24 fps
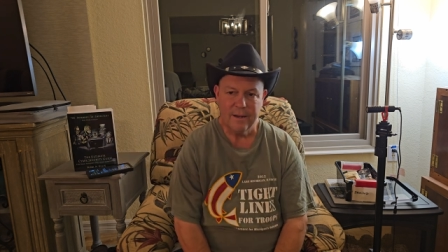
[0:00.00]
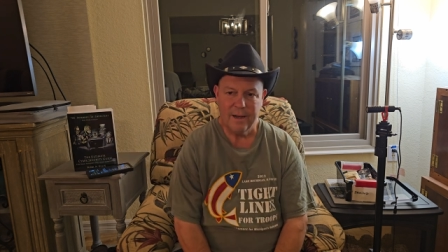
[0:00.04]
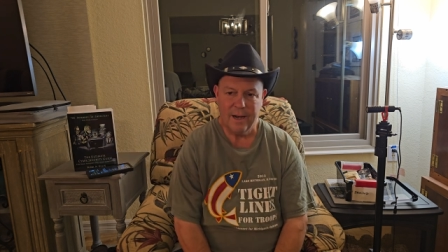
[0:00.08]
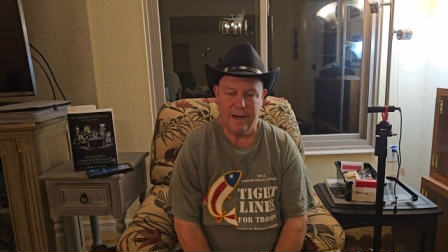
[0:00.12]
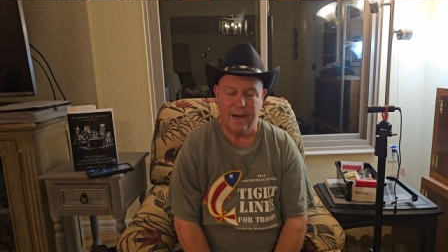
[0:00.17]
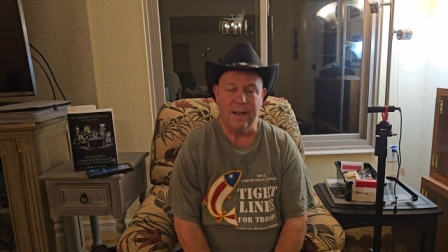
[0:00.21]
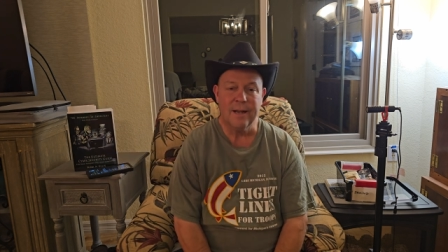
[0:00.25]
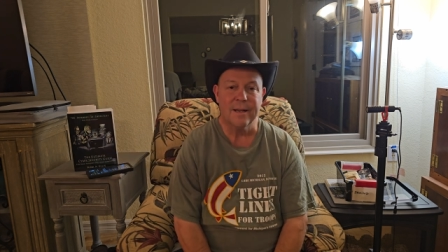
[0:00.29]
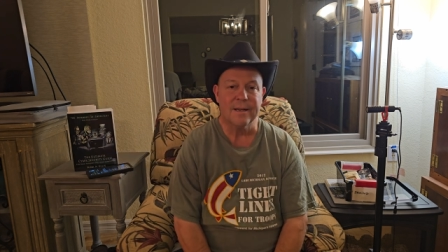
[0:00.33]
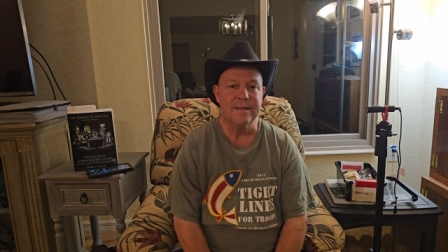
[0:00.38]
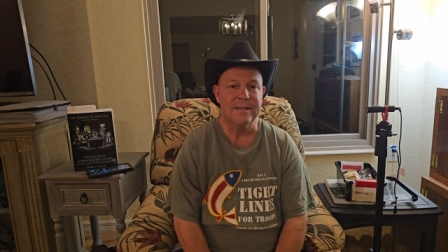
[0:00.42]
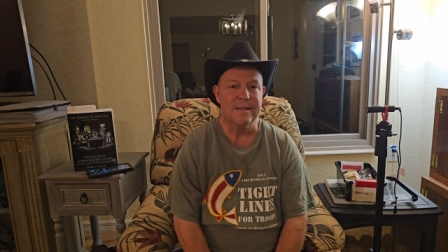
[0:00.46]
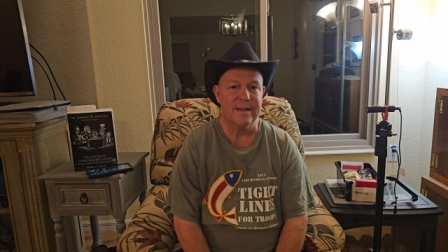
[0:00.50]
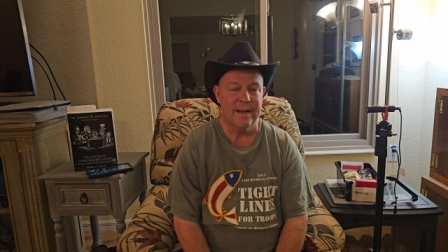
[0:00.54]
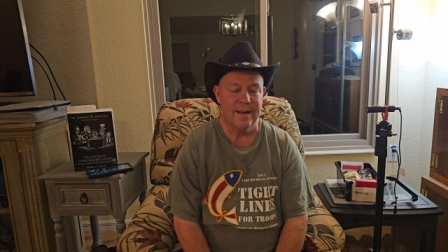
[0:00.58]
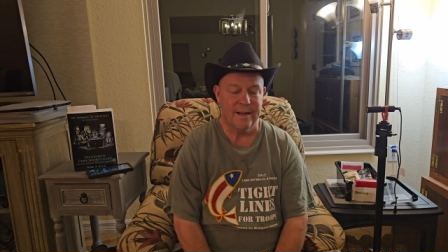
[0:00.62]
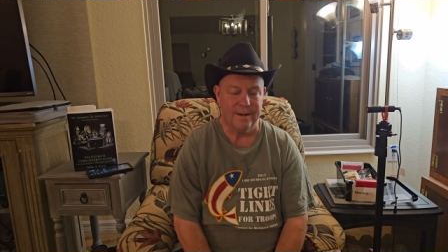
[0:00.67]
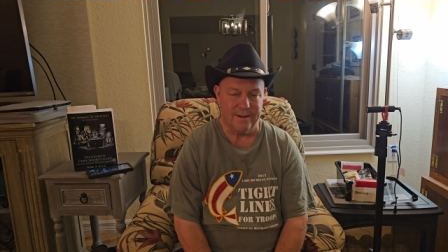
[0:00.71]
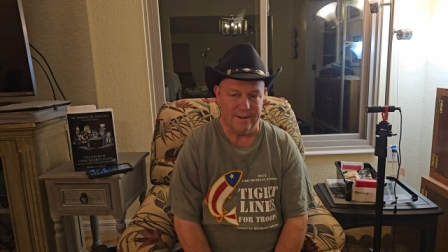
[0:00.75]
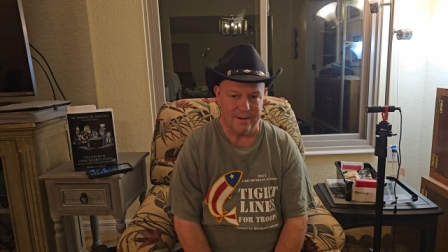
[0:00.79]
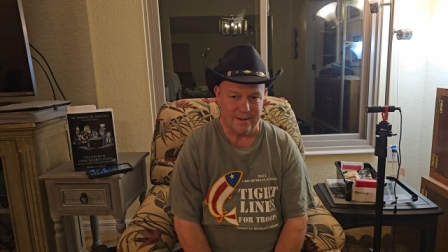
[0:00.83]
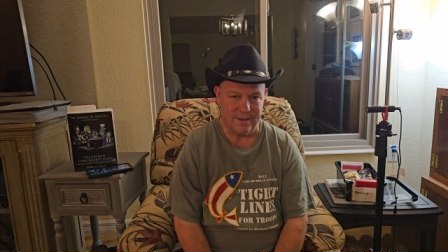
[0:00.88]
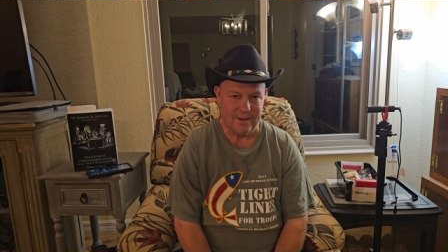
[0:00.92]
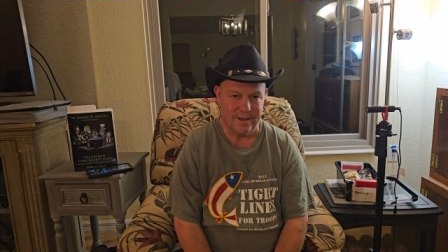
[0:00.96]

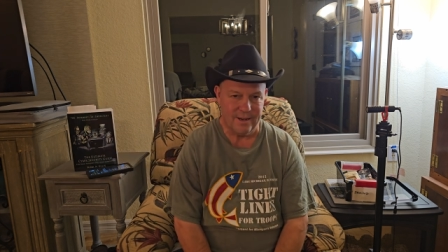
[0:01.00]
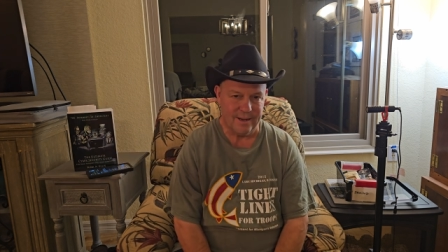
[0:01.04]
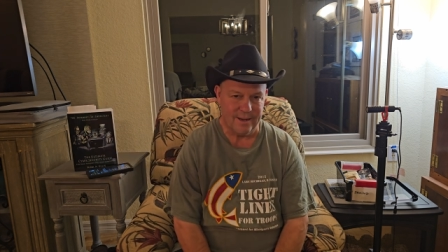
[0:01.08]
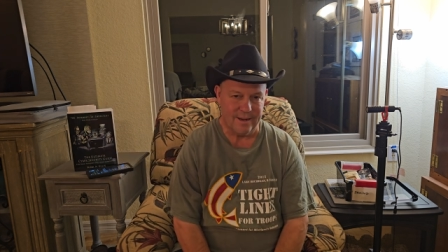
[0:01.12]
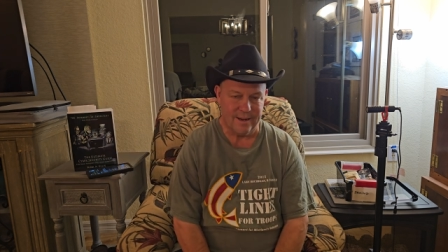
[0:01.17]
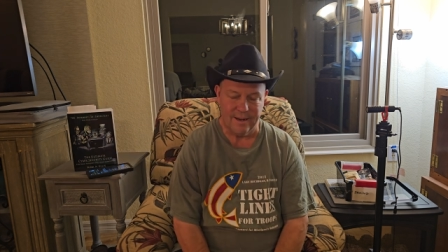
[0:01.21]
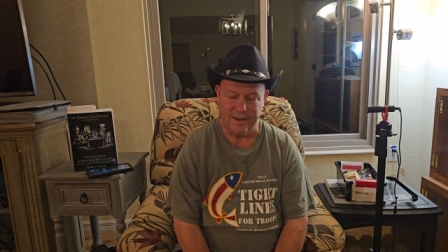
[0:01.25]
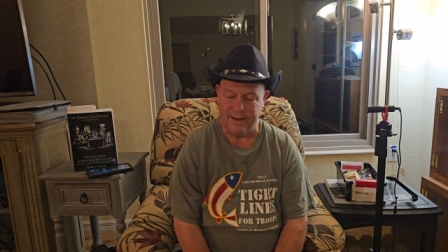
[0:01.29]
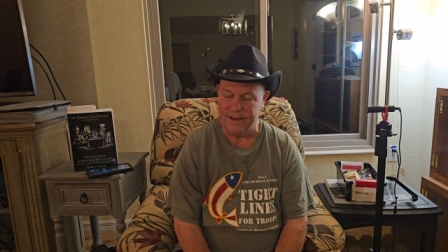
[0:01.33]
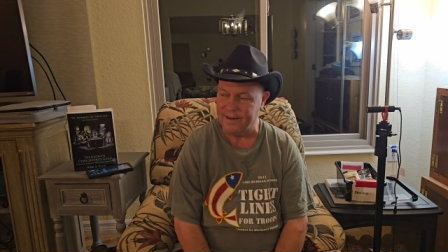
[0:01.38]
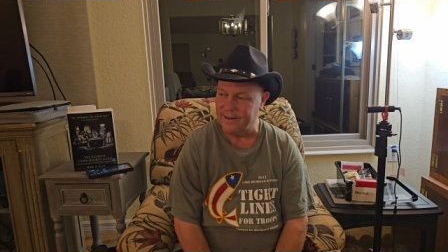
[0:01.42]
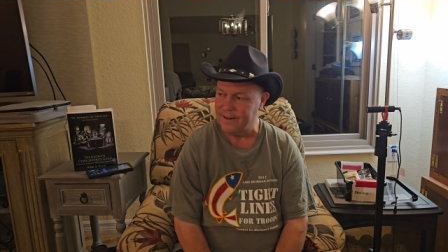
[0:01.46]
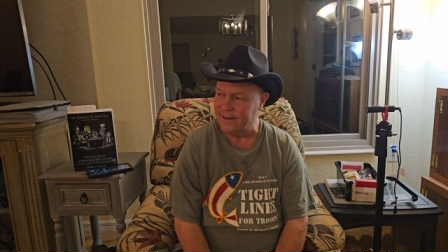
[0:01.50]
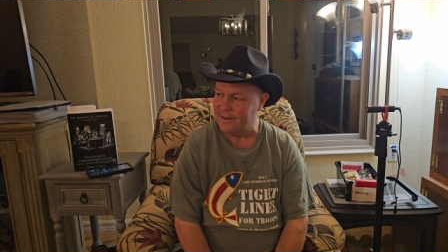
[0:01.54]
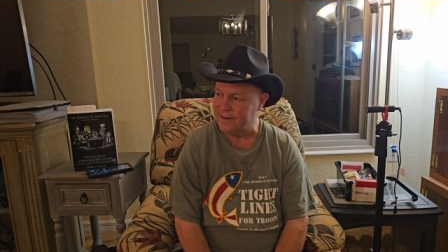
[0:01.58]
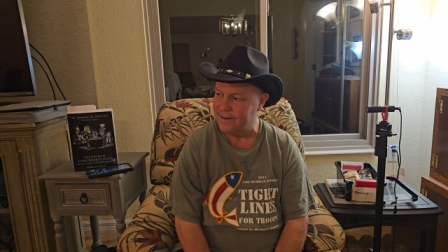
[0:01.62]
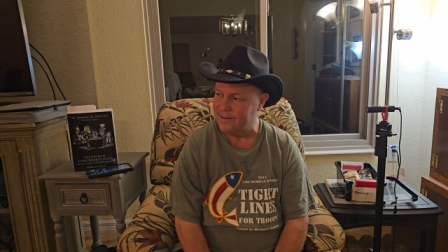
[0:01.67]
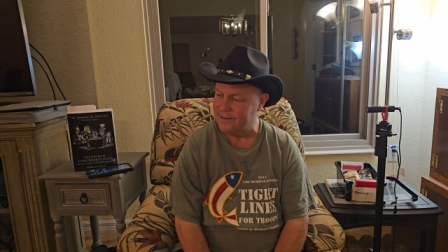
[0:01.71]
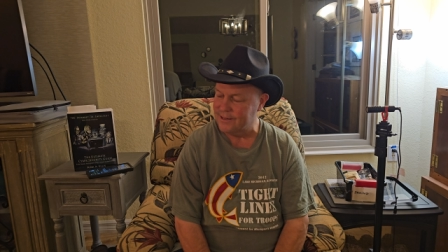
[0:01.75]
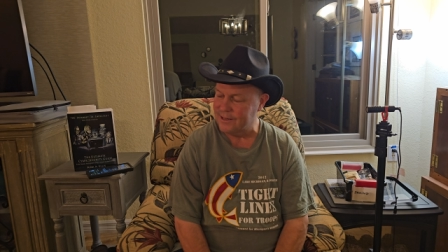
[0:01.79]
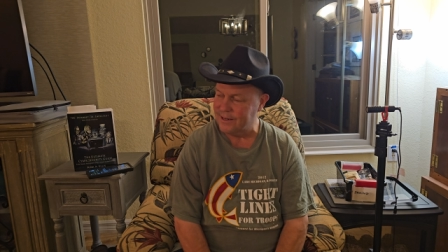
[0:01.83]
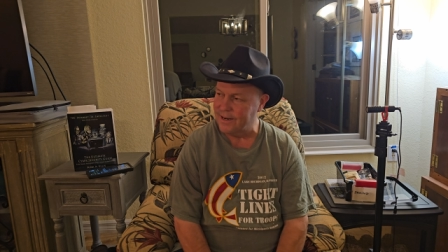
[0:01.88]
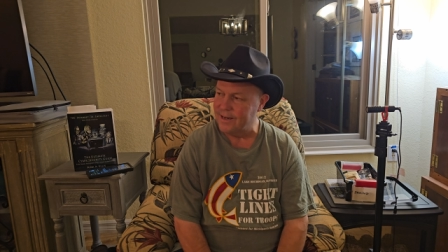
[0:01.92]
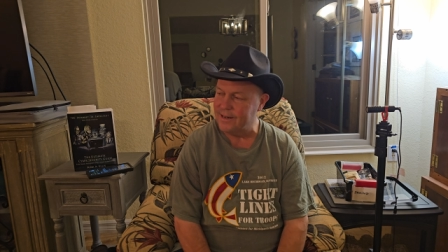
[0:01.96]
Alexander, thank God, I
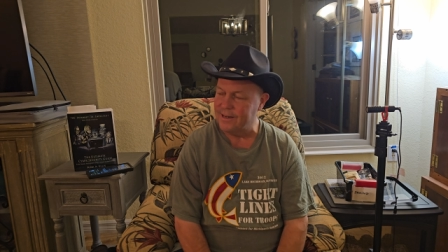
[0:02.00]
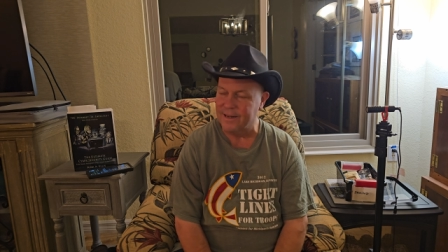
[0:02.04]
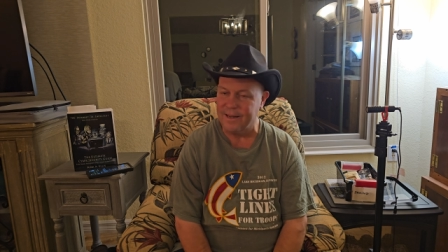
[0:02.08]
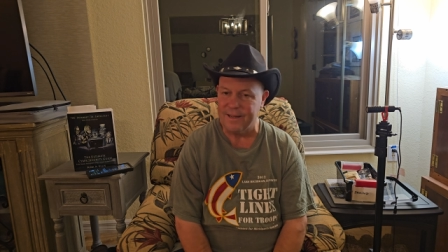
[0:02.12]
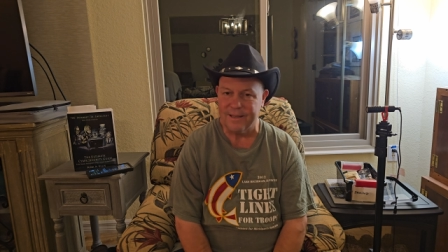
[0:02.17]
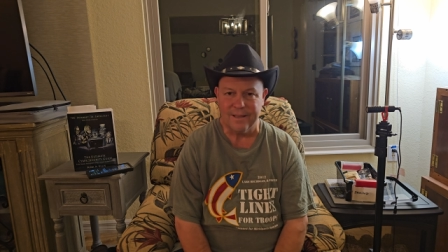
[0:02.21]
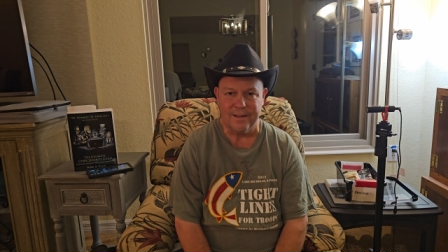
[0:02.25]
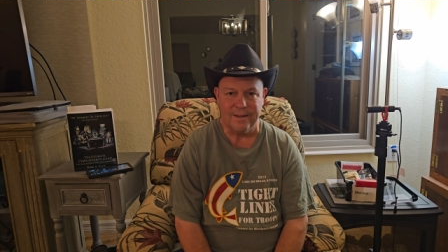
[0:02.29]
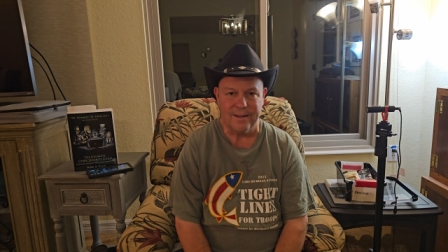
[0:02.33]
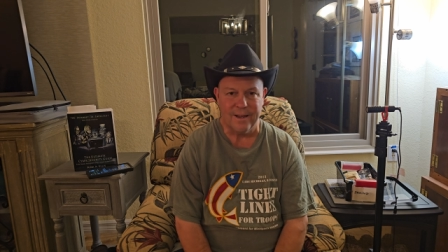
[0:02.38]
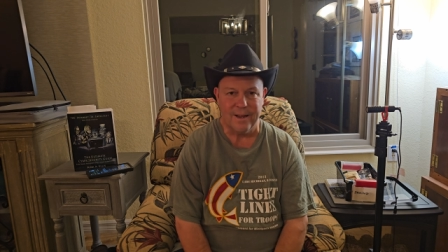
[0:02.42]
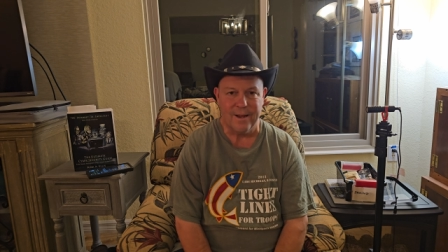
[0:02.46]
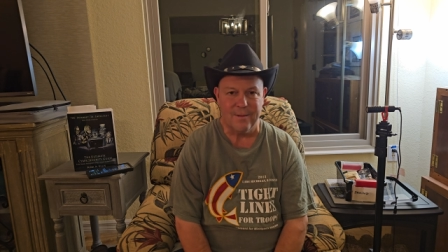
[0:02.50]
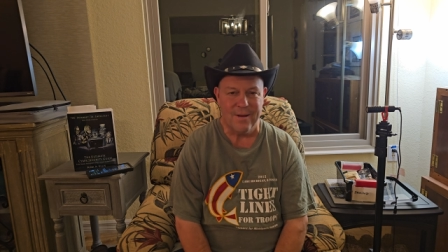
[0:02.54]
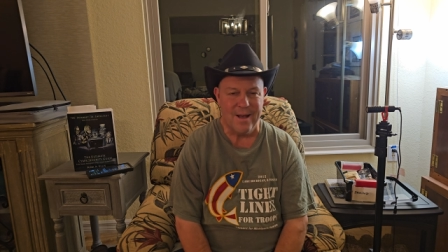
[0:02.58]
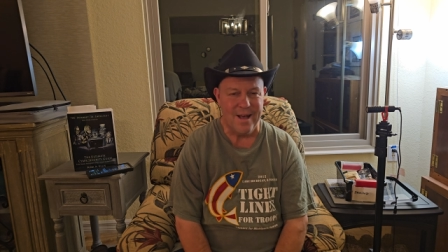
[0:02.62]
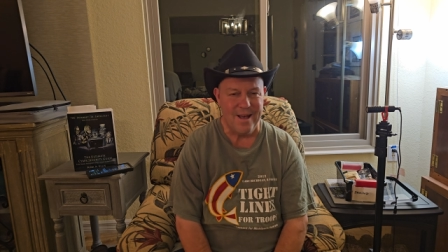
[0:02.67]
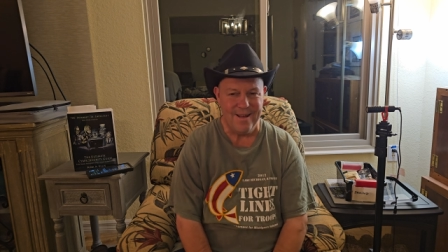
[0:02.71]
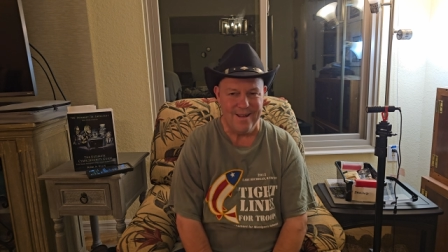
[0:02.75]
could try to get the name.